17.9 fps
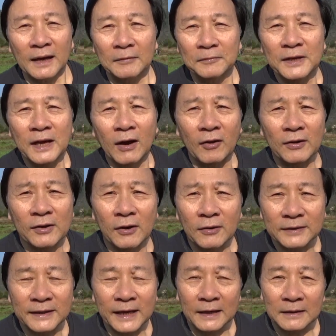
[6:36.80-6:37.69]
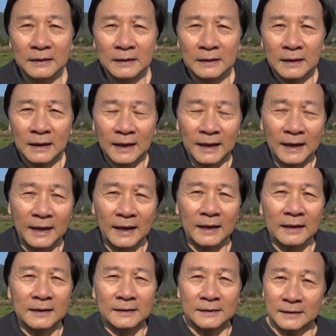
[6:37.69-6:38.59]
we all know that
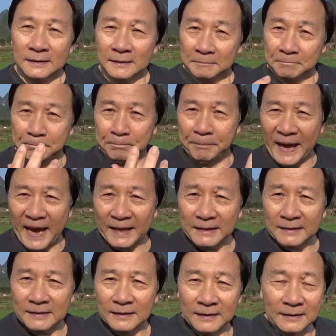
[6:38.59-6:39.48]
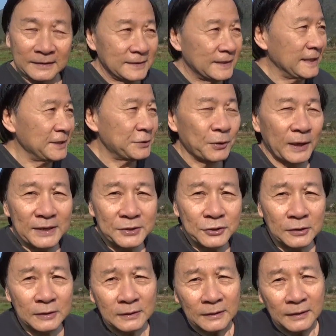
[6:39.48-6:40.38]
bad
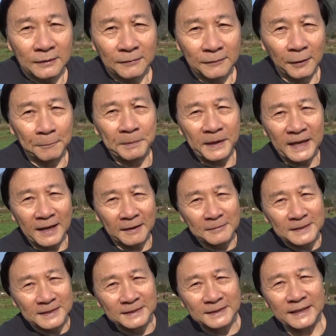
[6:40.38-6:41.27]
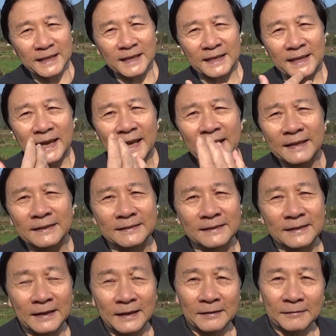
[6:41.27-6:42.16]
situation will become good
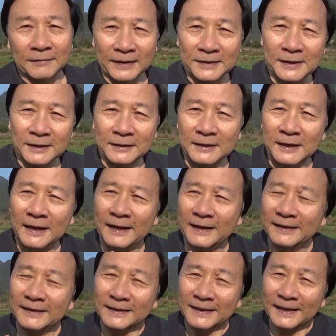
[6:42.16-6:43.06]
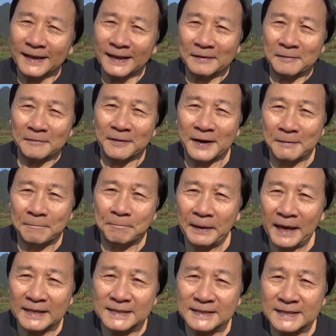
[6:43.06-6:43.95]
again. When you're in a very
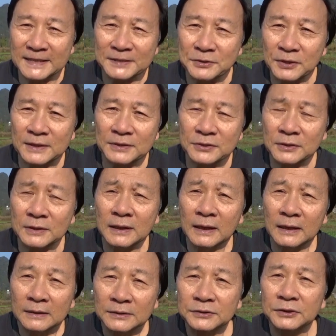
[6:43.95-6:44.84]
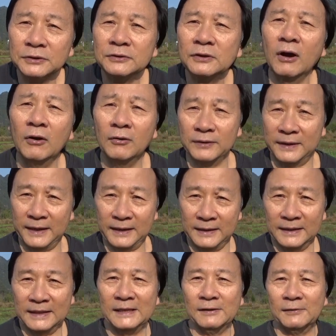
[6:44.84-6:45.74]
bad situation, you know that
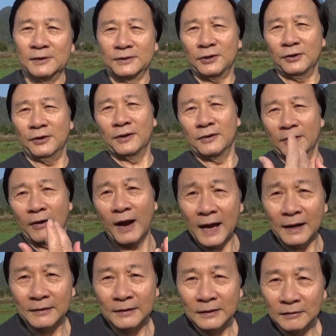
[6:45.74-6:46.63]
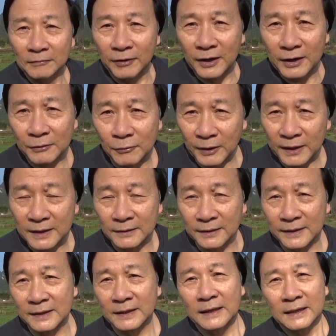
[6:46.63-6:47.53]
you will turn around very
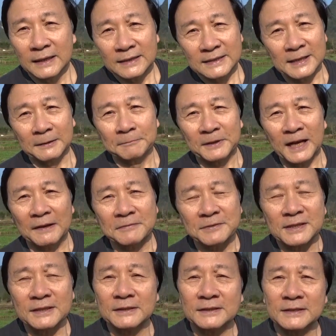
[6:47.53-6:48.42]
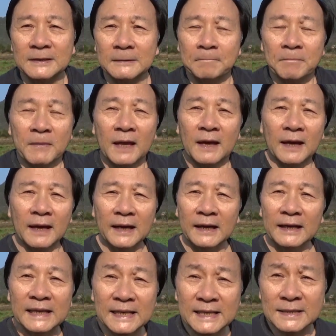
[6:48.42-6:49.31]
quickly. Sometimes it's
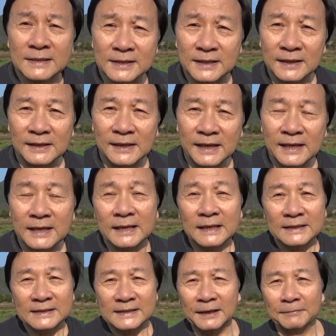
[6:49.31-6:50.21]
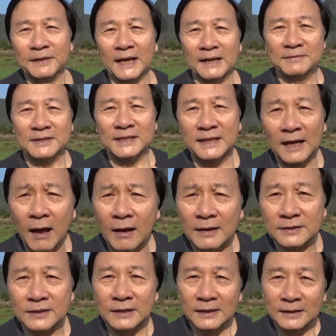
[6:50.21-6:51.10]
instantly, sometimes
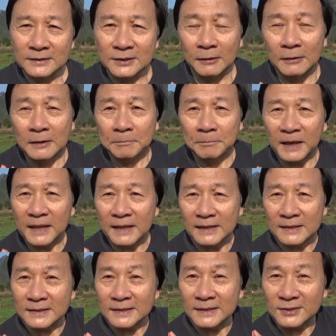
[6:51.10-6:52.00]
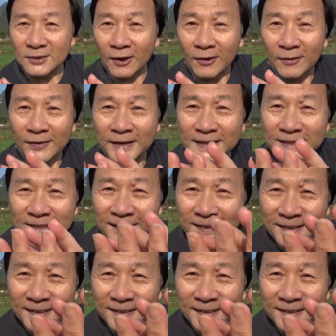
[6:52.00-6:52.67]
not. So, but it's always